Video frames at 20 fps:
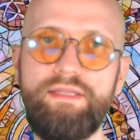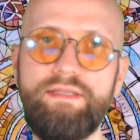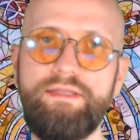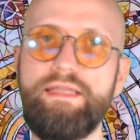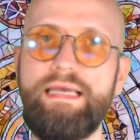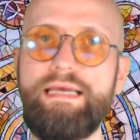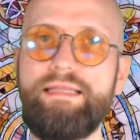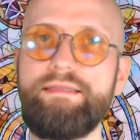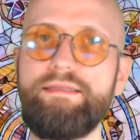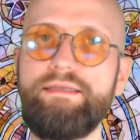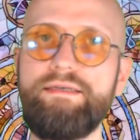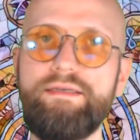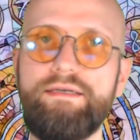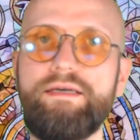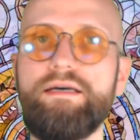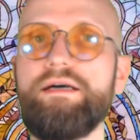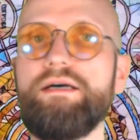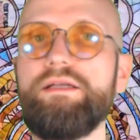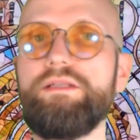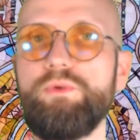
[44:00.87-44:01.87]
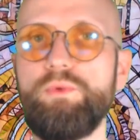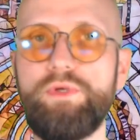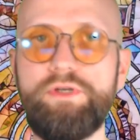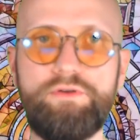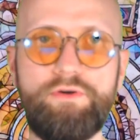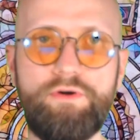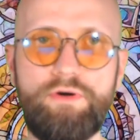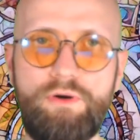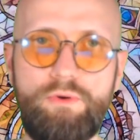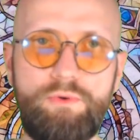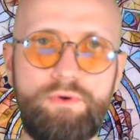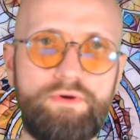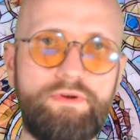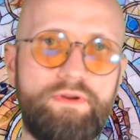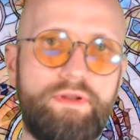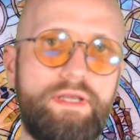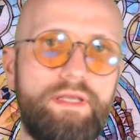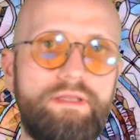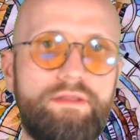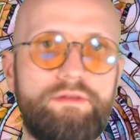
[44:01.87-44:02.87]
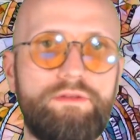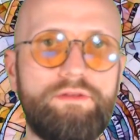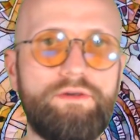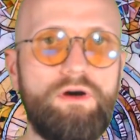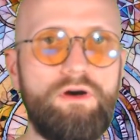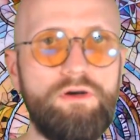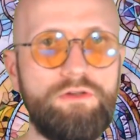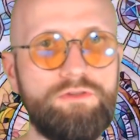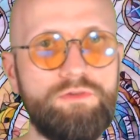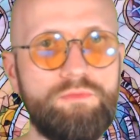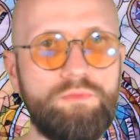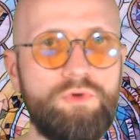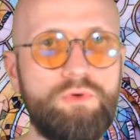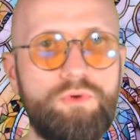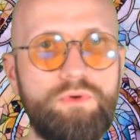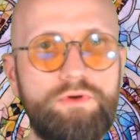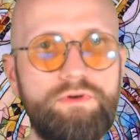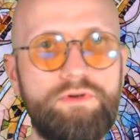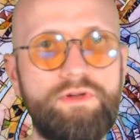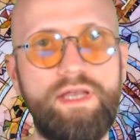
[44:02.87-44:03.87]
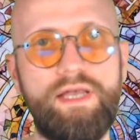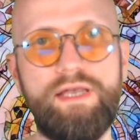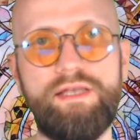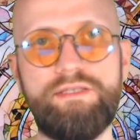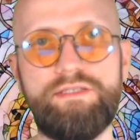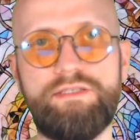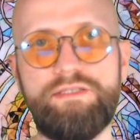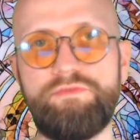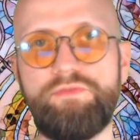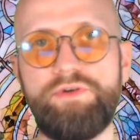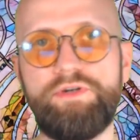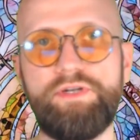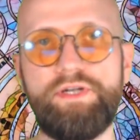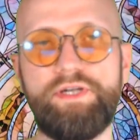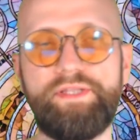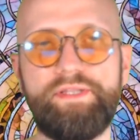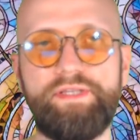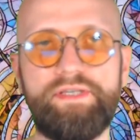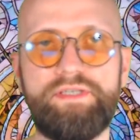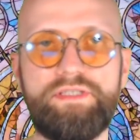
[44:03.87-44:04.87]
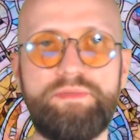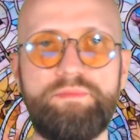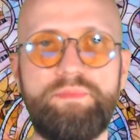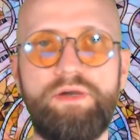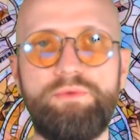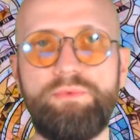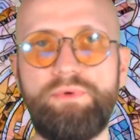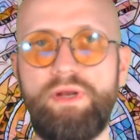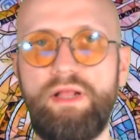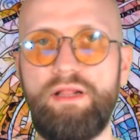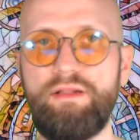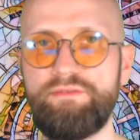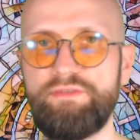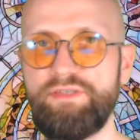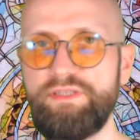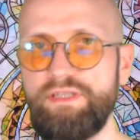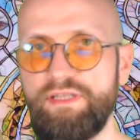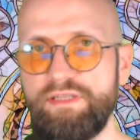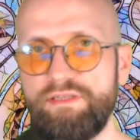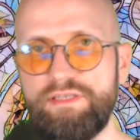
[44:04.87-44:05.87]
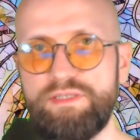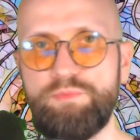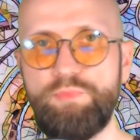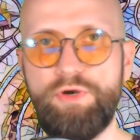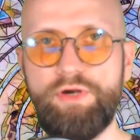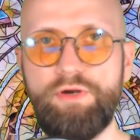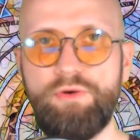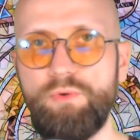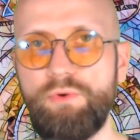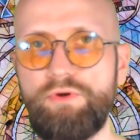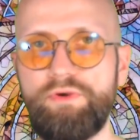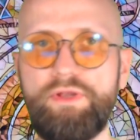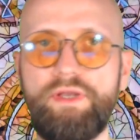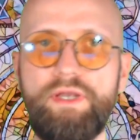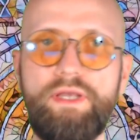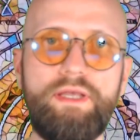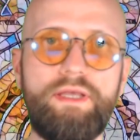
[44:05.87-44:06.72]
than the winter court. The autumn court has different ideas about reality than the spring court.